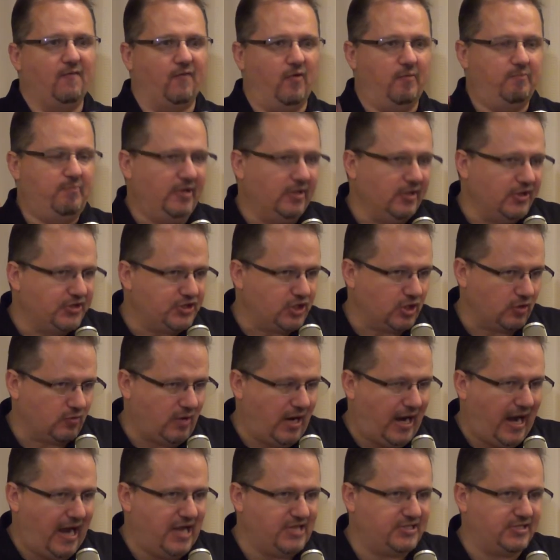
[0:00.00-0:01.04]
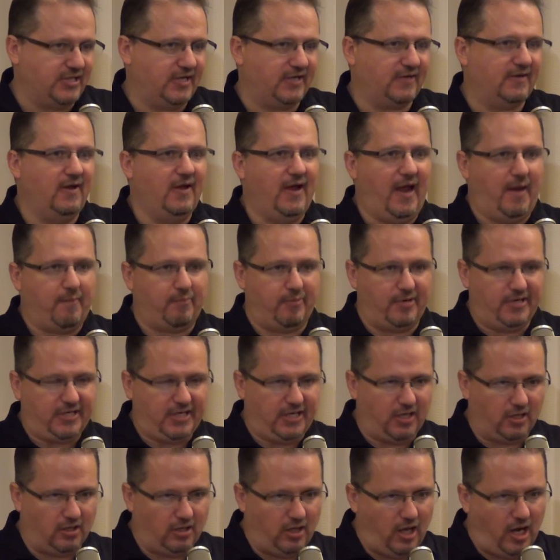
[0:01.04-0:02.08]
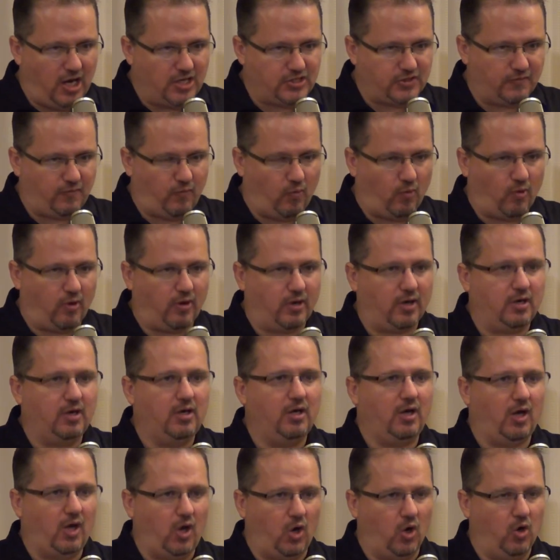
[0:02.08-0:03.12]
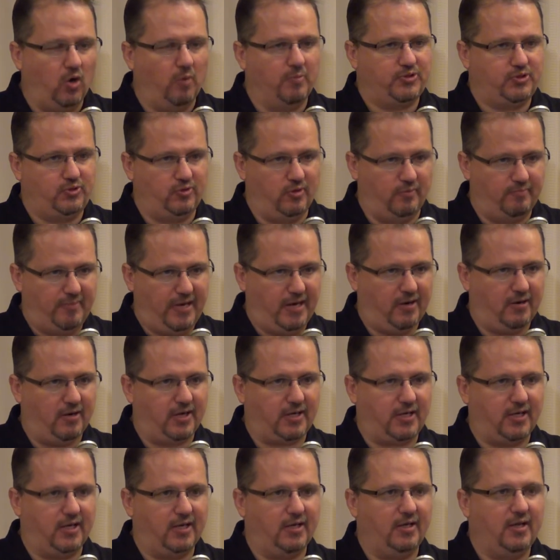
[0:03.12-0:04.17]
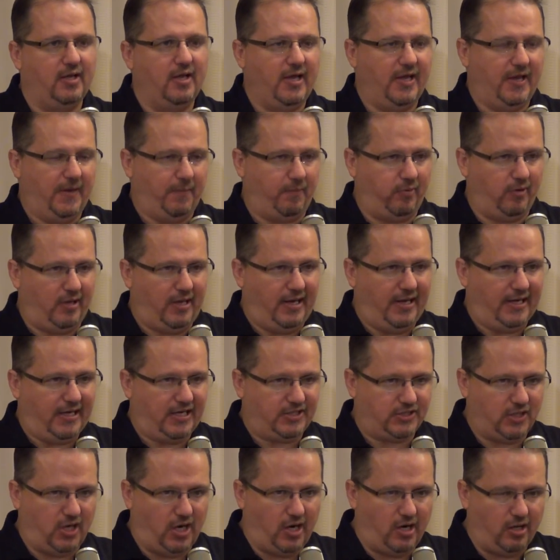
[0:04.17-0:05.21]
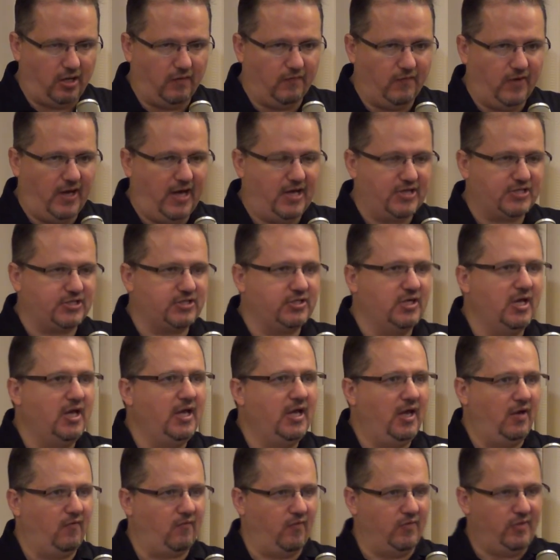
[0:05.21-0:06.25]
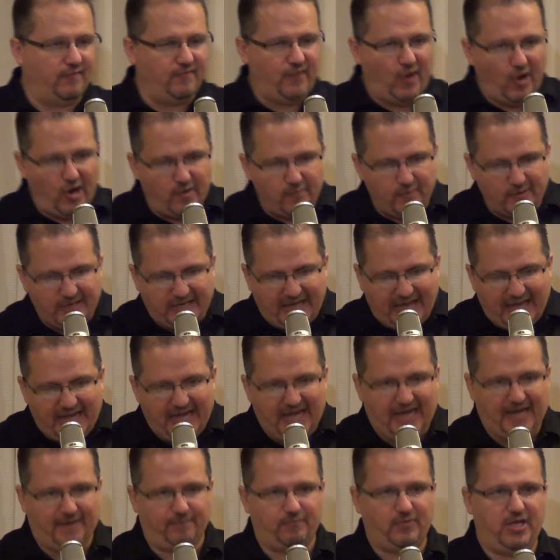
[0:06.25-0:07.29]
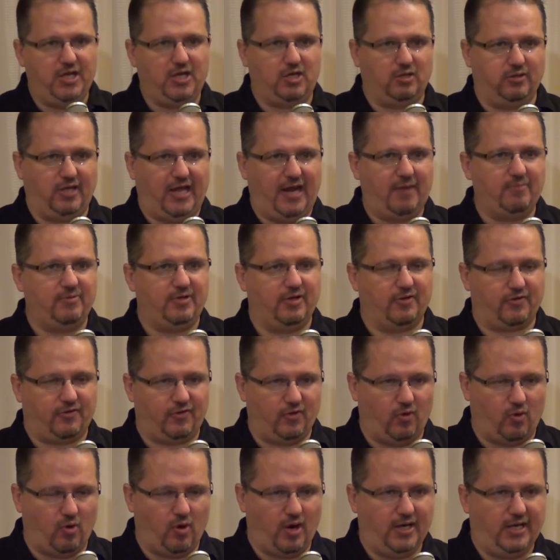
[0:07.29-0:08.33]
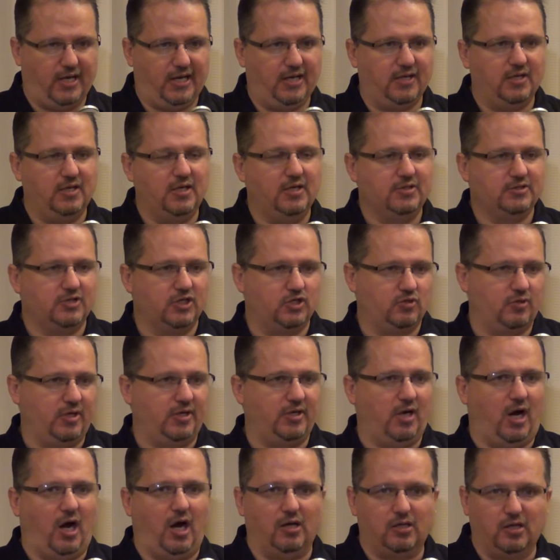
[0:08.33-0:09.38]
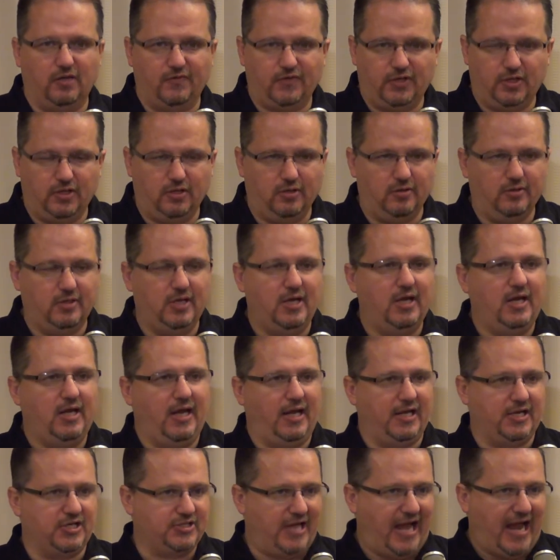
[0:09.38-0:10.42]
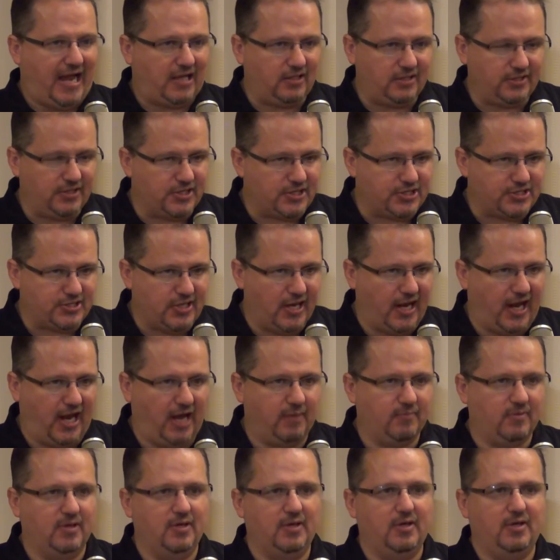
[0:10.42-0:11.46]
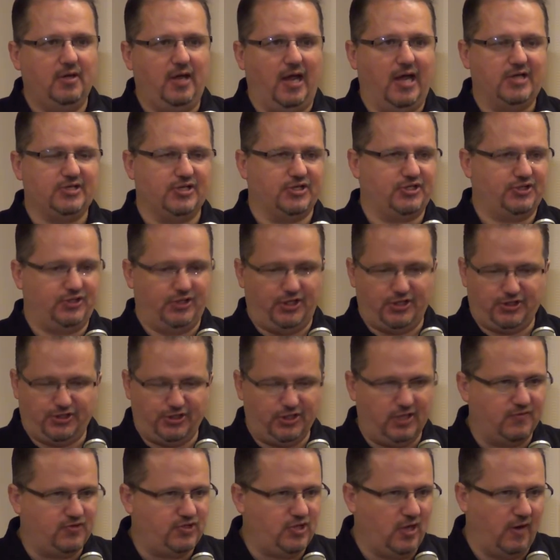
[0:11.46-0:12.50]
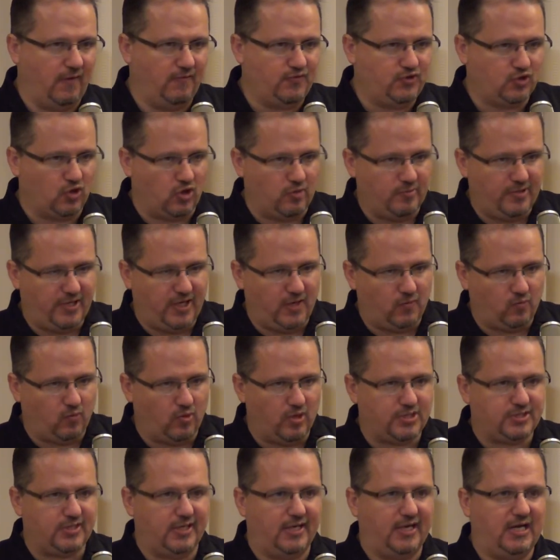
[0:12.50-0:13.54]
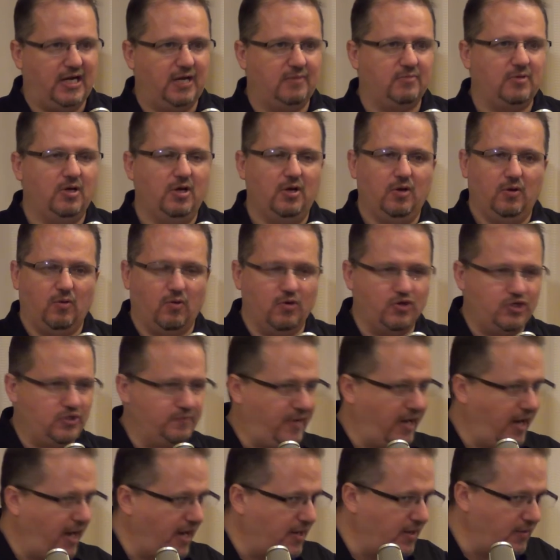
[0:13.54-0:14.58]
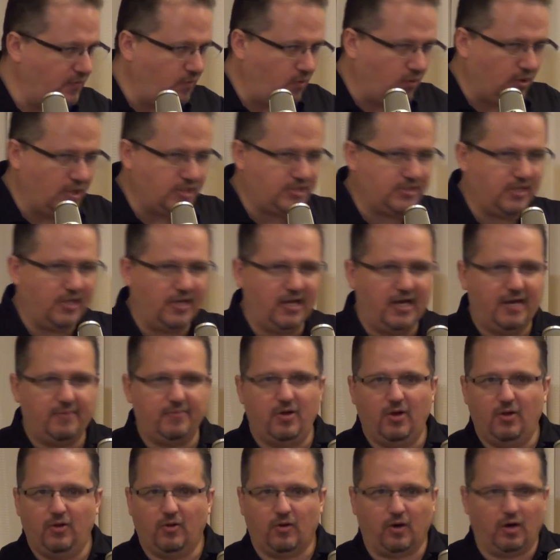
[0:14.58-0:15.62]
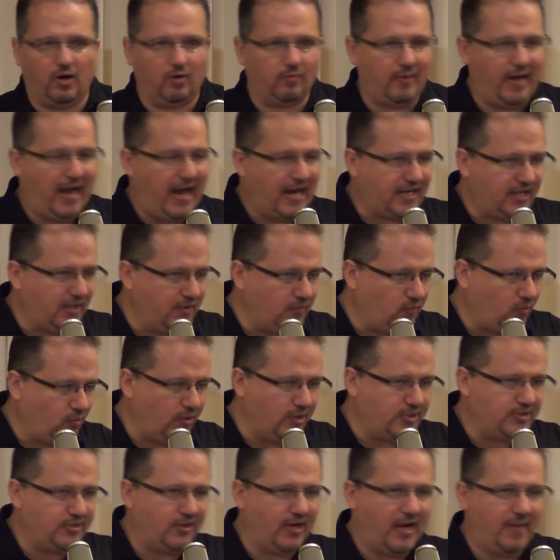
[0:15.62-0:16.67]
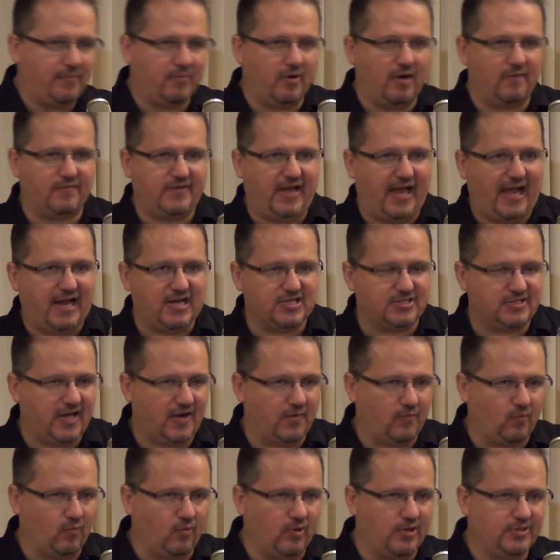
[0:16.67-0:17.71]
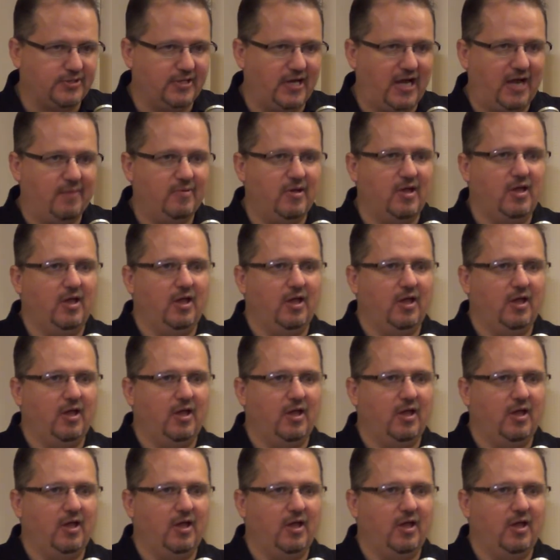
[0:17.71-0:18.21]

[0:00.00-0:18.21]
for militarizing and bringing the laws of war home to America and applying it to all of us. From the very beginning, he claimed the authority to treat all of you exactly the same as a citizen of Germany in wartime, or Japan in wartime, or Iraq in wartime, or Afghanistan in wartime,